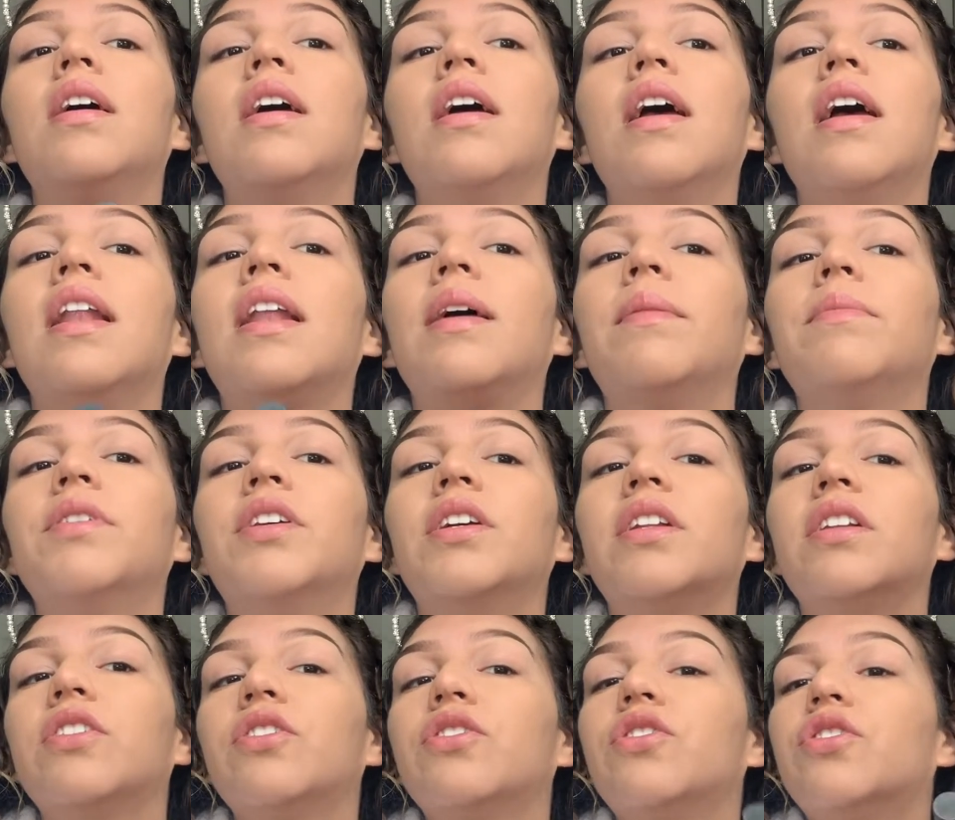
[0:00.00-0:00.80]
and I'm
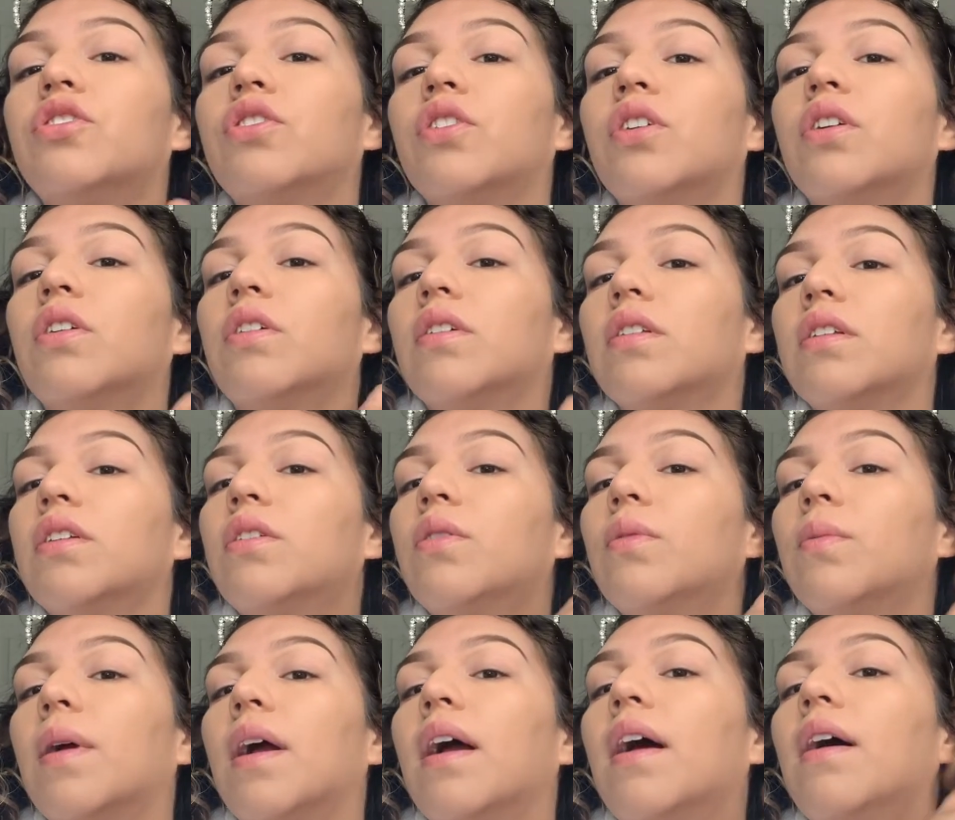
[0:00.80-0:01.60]
gonna circle it
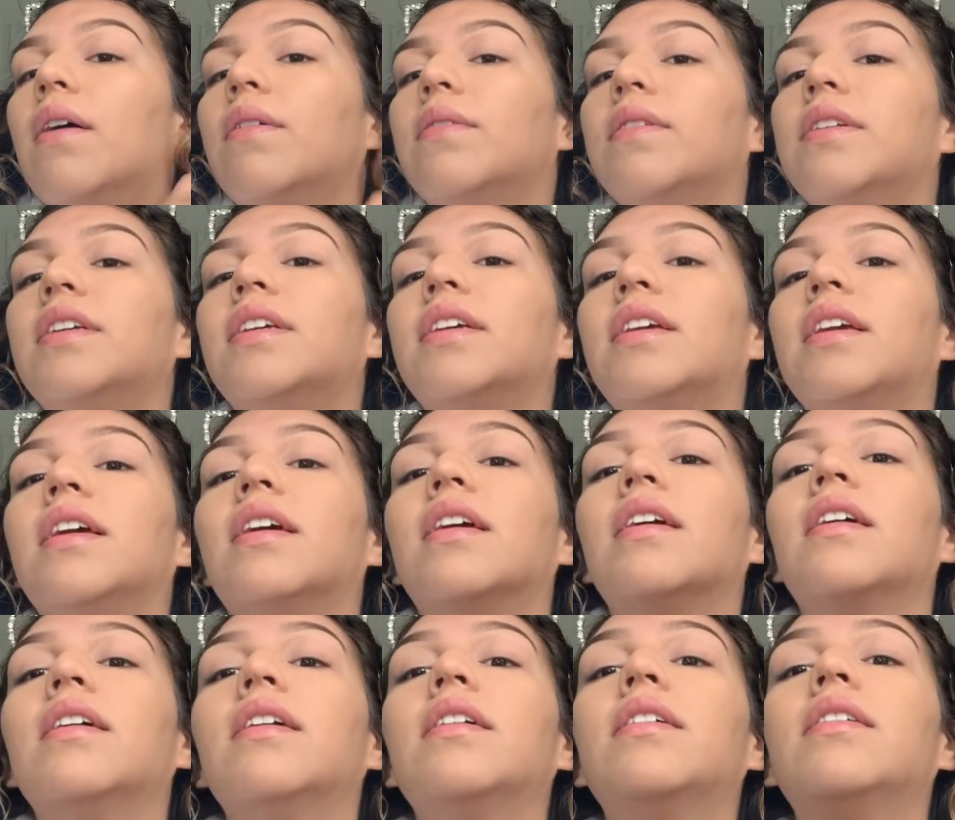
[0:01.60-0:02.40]
around
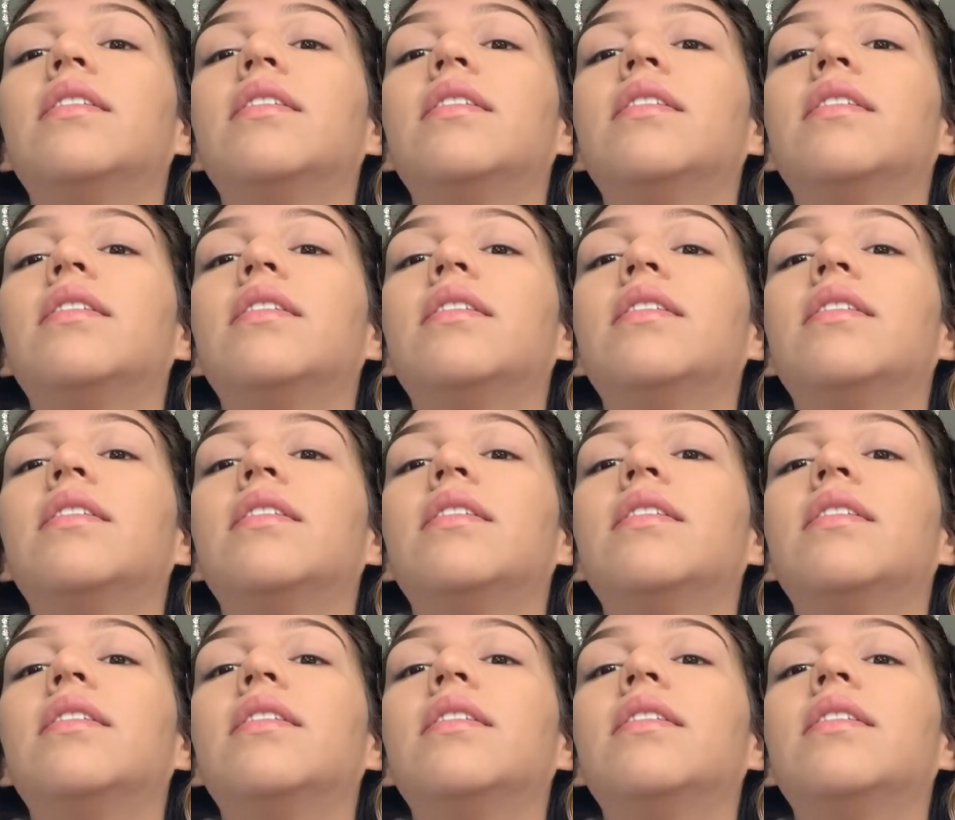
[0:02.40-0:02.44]
here,